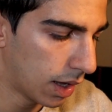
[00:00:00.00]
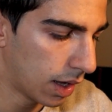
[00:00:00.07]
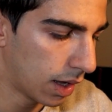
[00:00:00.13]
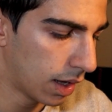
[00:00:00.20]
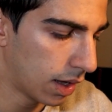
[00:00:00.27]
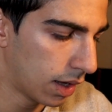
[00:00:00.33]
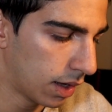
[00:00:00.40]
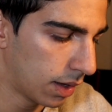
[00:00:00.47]

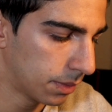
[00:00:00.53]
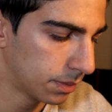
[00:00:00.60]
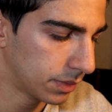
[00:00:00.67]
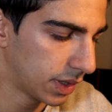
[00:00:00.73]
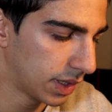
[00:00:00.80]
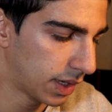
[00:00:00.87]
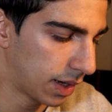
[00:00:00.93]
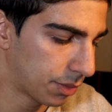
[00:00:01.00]

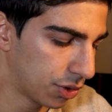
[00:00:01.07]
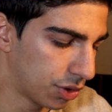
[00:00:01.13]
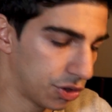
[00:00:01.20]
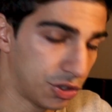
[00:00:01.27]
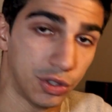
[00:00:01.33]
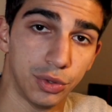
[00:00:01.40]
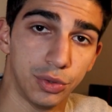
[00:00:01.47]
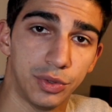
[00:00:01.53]
and I'm gonna
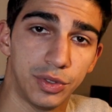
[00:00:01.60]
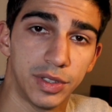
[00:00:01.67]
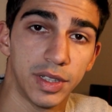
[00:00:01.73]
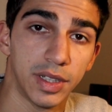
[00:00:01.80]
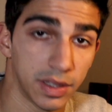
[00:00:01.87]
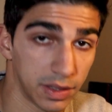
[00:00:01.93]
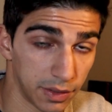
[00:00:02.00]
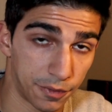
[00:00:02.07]
choose
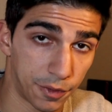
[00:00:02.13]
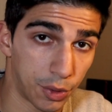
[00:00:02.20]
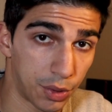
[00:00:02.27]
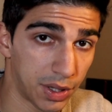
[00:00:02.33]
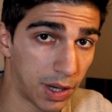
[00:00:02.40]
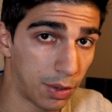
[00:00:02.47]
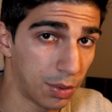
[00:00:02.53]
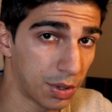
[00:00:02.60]
the
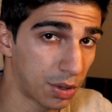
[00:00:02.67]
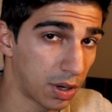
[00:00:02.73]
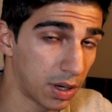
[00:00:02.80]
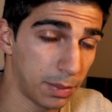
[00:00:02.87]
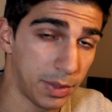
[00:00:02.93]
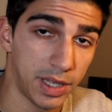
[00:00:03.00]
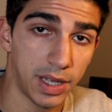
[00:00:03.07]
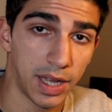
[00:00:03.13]
photo that we're
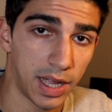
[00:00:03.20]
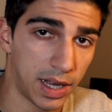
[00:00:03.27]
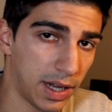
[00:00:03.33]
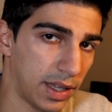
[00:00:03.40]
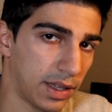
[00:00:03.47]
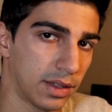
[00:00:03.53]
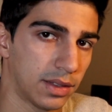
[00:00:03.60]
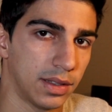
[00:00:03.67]
gonna be
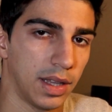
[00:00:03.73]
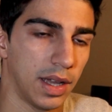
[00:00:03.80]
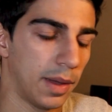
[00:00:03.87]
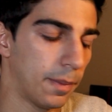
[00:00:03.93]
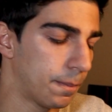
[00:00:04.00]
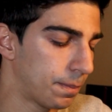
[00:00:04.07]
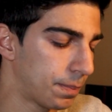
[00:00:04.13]
editing today.